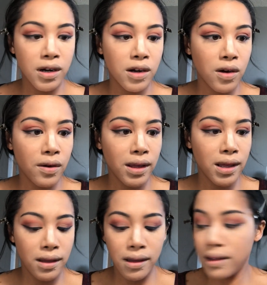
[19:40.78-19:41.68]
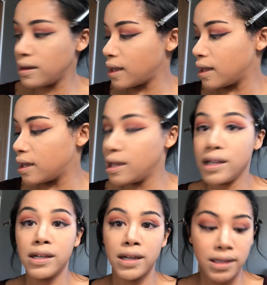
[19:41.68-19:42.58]
Go ahead
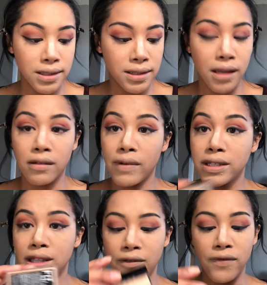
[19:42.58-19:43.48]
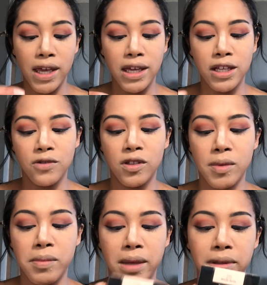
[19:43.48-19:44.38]
and set the rest of the face with my
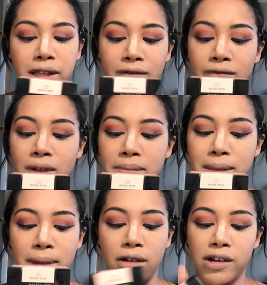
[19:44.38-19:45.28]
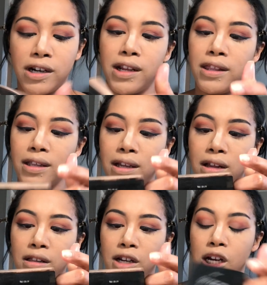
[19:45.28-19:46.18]
Maybelline Fit Me powder in the
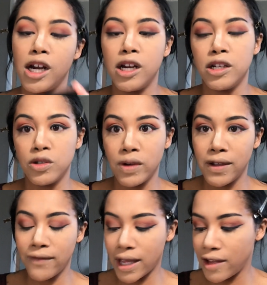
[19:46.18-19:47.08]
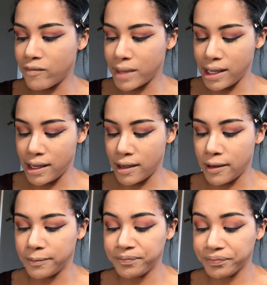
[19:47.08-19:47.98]
color 25
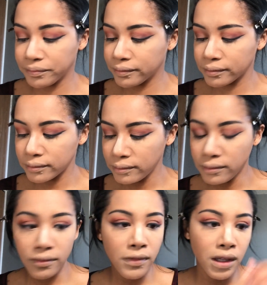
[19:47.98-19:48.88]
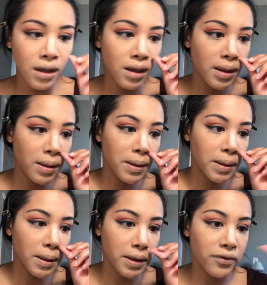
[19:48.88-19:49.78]
medium.
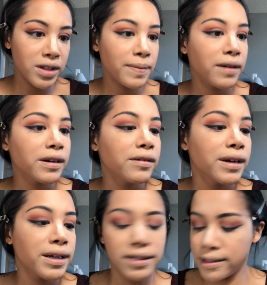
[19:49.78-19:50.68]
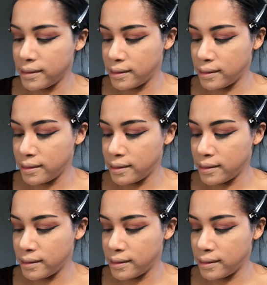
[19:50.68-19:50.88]
I love this powder, you guys.